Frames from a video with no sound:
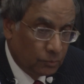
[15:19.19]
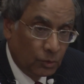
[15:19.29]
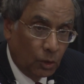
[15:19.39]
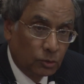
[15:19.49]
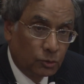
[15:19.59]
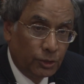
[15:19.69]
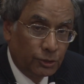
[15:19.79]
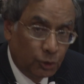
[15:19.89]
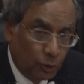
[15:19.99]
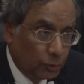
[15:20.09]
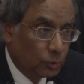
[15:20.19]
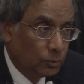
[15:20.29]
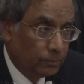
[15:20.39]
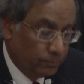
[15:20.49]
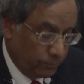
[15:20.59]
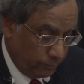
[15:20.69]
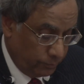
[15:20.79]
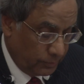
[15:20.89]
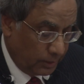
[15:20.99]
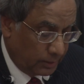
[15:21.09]
We also assure you
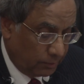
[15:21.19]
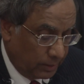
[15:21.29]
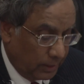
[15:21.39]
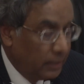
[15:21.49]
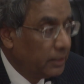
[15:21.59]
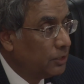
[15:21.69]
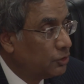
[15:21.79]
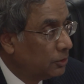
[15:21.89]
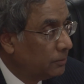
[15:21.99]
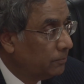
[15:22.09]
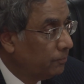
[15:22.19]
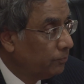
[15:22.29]
that our delegation